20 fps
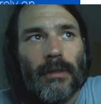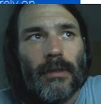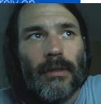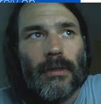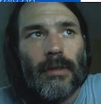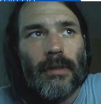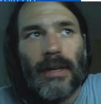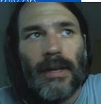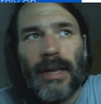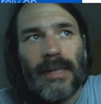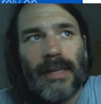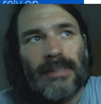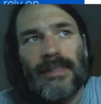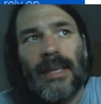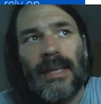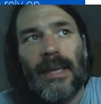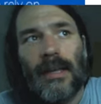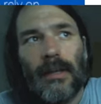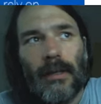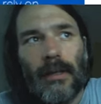the next
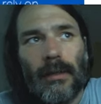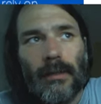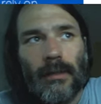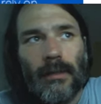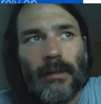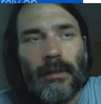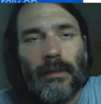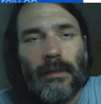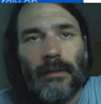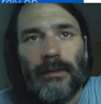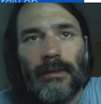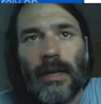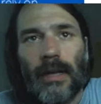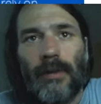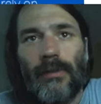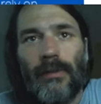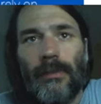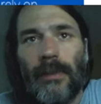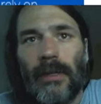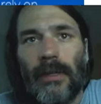day. So that
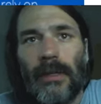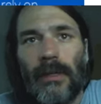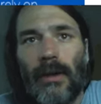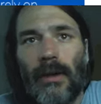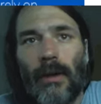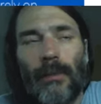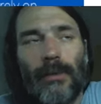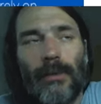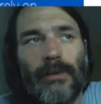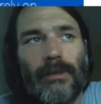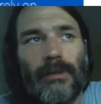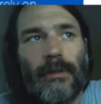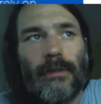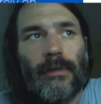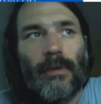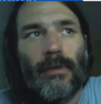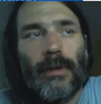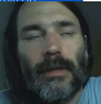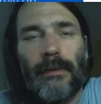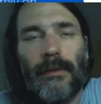would be almost a
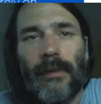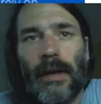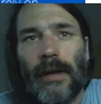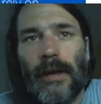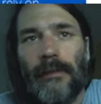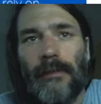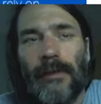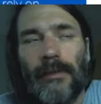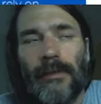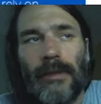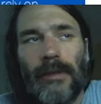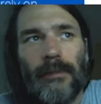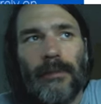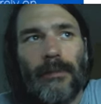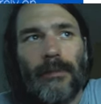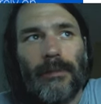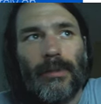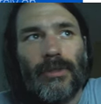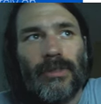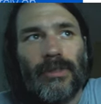45,
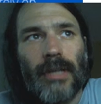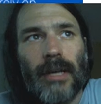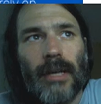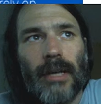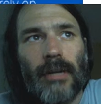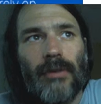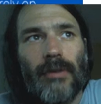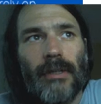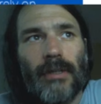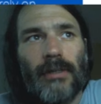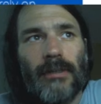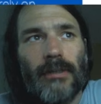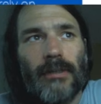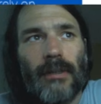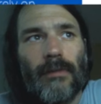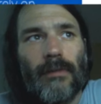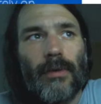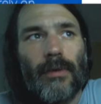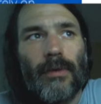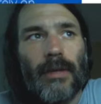50% increase
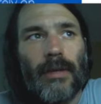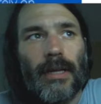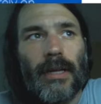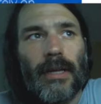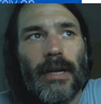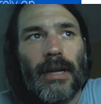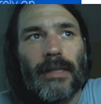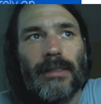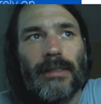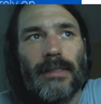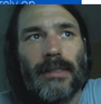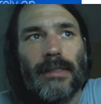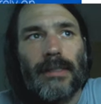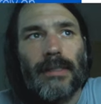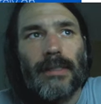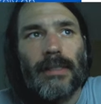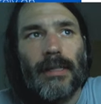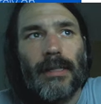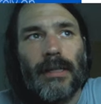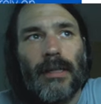if you were to get in at
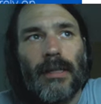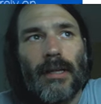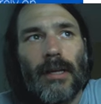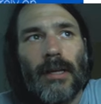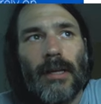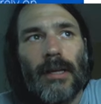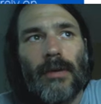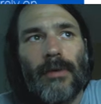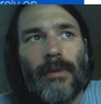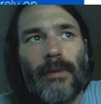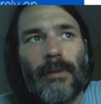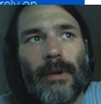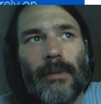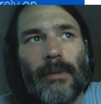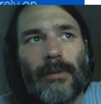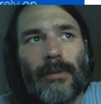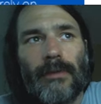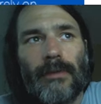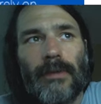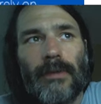60 would have been
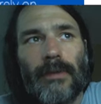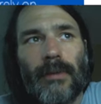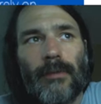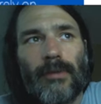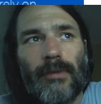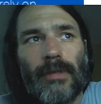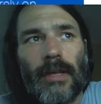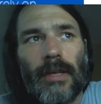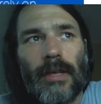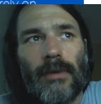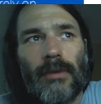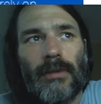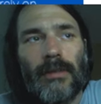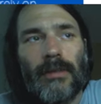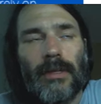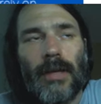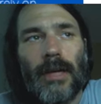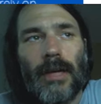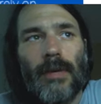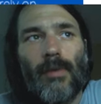almost a 50% increase
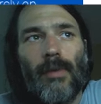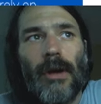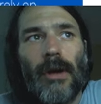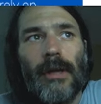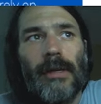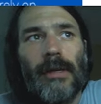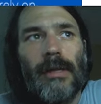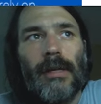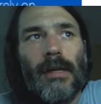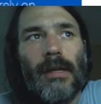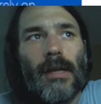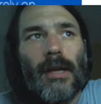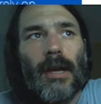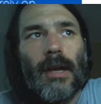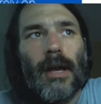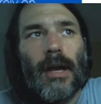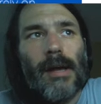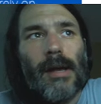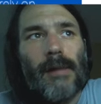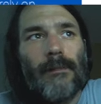to 91.
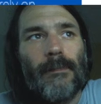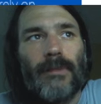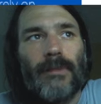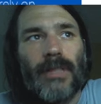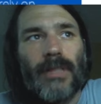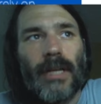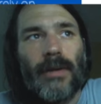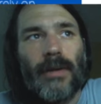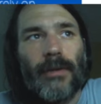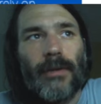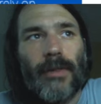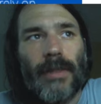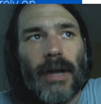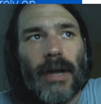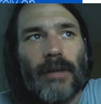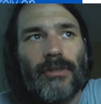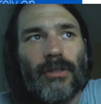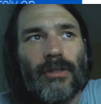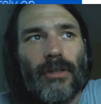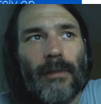Um, say you're in a
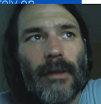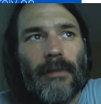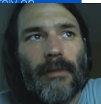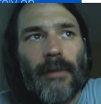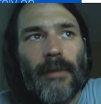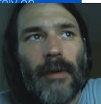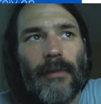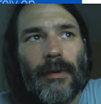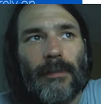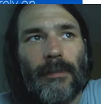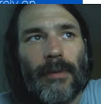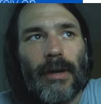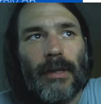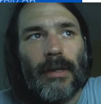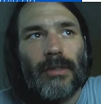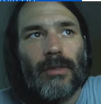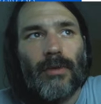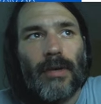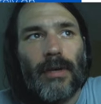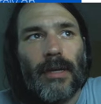thousand, you make 500
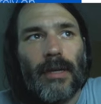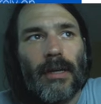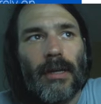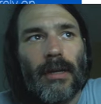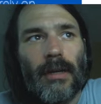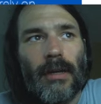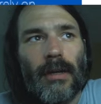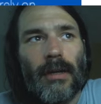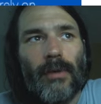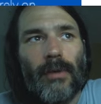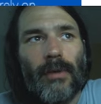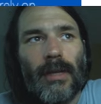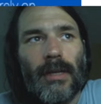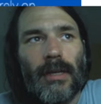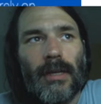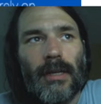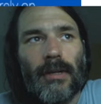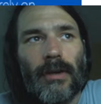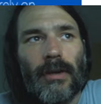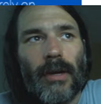bucks quick in a, in a
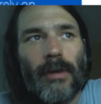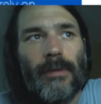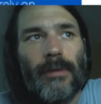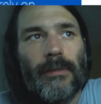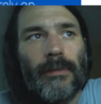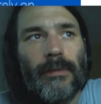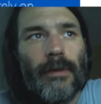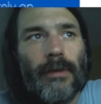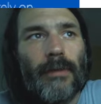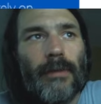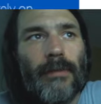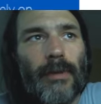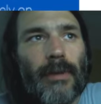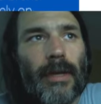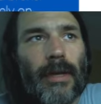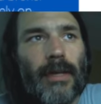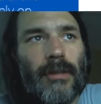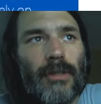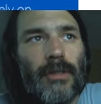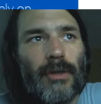week, and you're out, or in a few
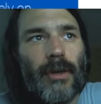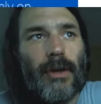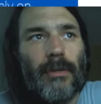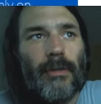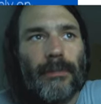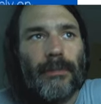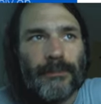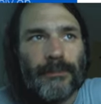days, and you're out.